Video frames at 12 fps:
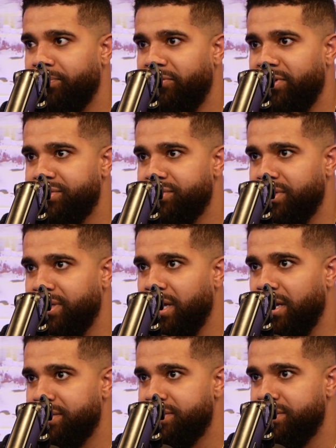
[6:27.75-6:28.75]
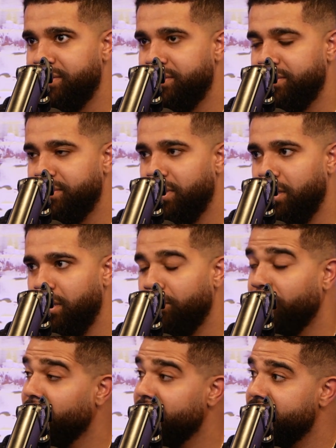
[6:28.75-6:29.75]
eventually got into
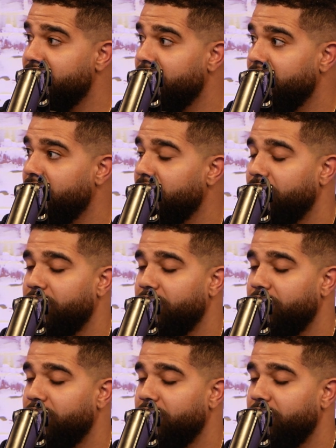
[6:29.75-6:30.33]
real estate,